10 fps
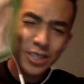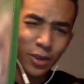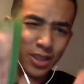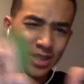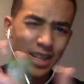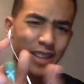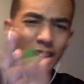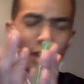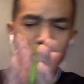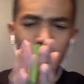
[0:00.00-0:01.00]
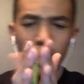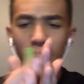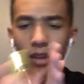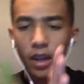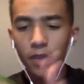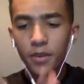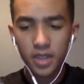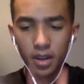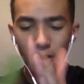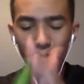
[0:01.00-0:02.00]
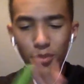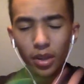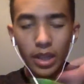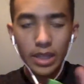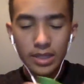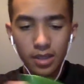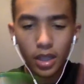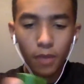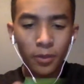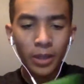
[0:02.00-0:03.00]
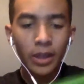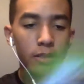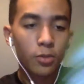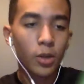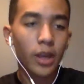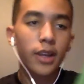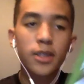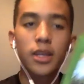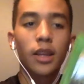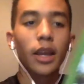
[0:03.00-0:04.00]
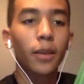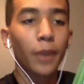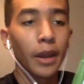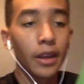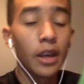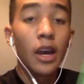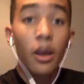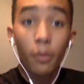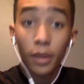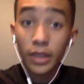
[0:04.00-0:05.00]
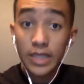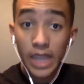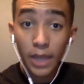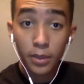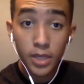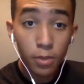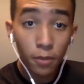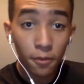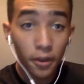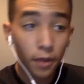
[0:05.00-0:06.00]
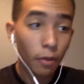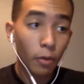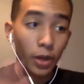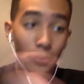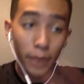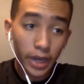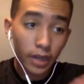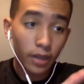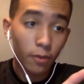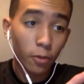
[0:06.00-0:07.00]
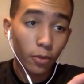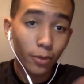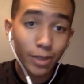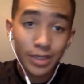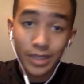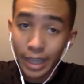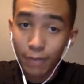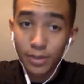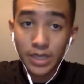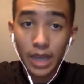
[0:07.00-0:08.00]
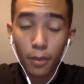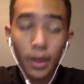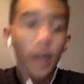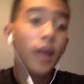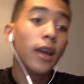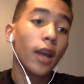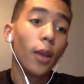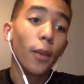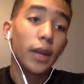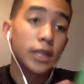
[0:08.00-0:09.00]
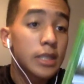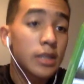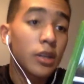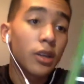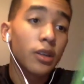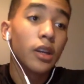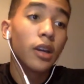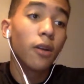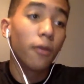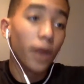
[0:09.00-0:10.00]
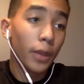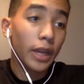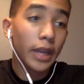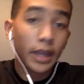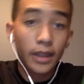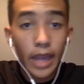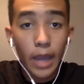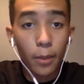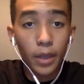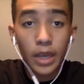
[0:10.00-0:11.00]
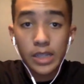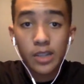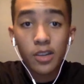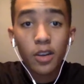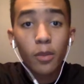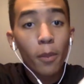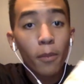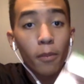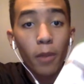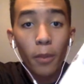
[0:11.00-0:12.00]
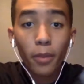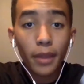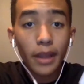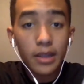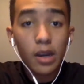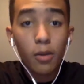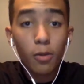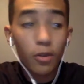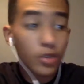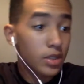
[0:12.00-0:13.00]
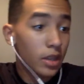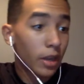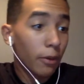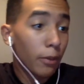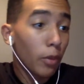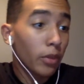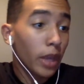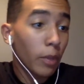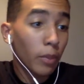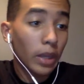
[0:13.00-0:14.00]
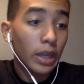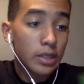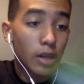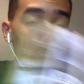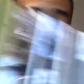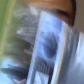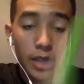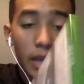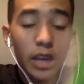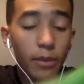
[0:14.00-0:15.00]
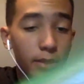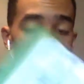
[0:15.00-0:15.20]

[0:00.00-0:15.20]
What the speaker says: noticed that these covers are really slim, and that's what I actually like about it. But this game is super fun. We bought it when we went to GameStop, and my sister wanted me to get the game because, you know, we both like Star Wars, and we both like playing Star Wars games.